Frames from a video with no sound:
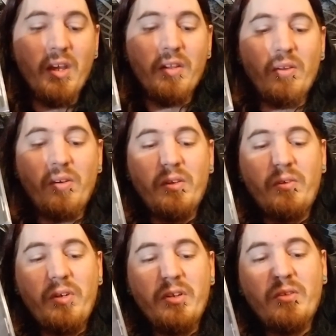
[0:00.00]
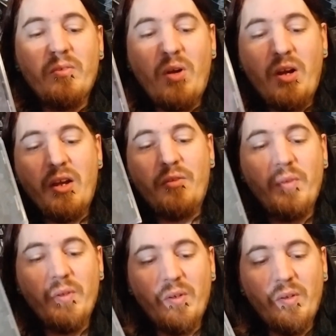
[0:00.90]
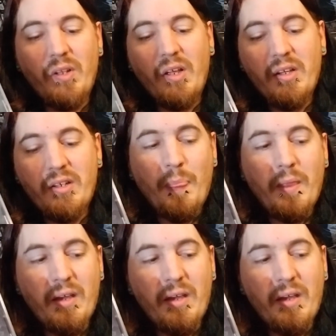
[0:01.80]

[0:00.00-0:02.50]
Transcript: The only reason why I feel like